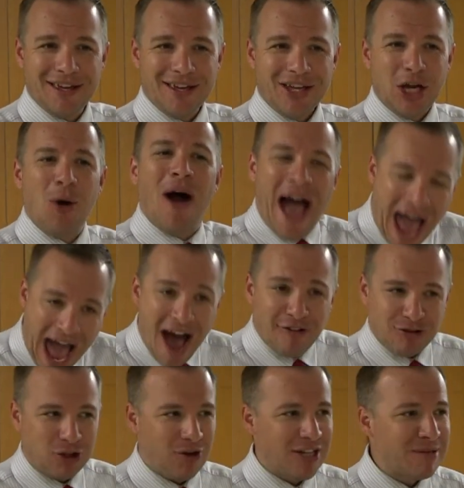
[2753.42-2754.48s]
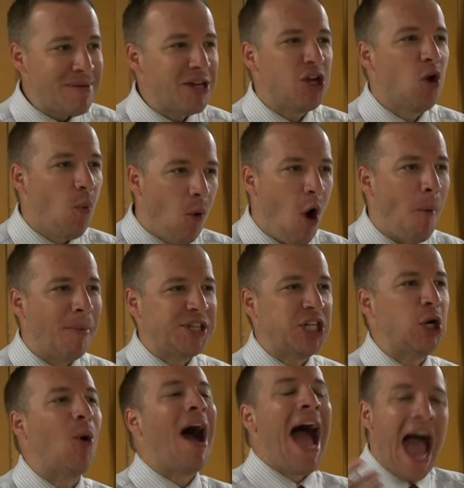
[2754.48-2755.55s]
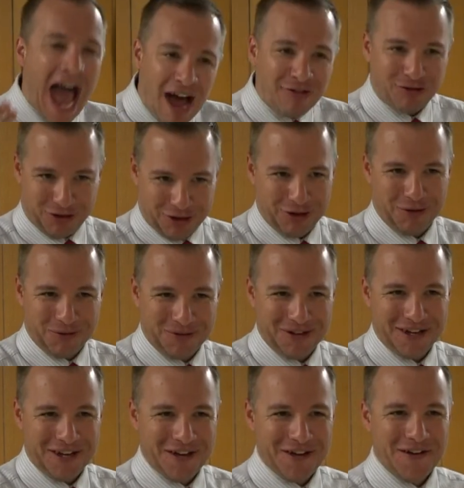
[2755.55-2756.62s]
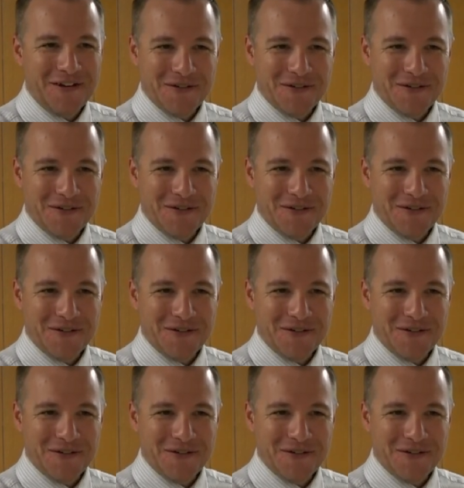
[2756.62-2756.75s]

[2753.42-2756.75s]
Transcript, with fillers: You don't have to. It doesn't mean you won't, but you don't have to. Yeah, right.